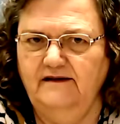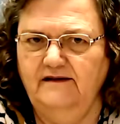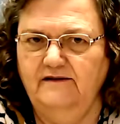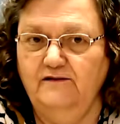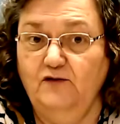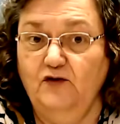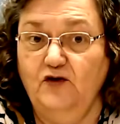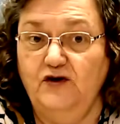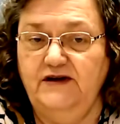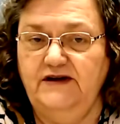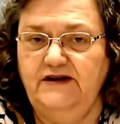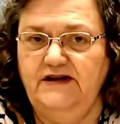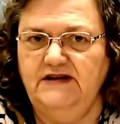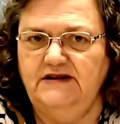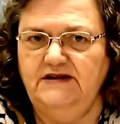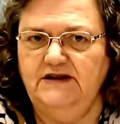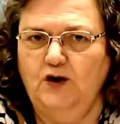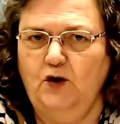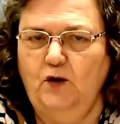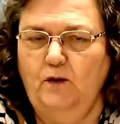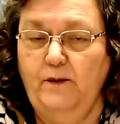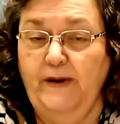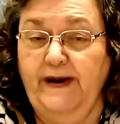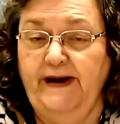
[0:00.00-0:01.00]
for
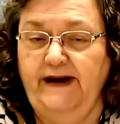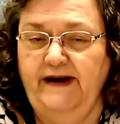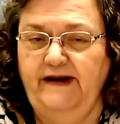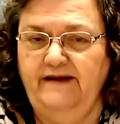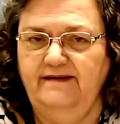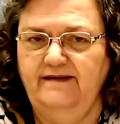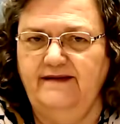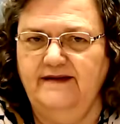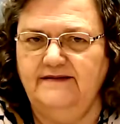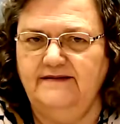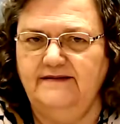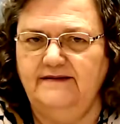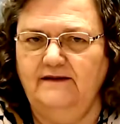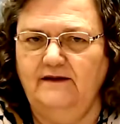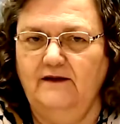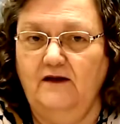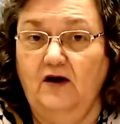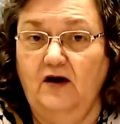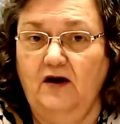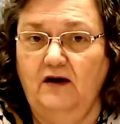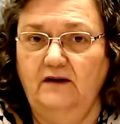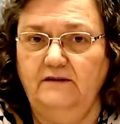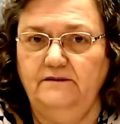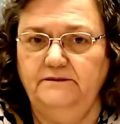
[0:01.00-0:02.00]
disobeying this
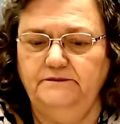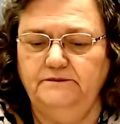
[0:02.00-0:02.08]
law.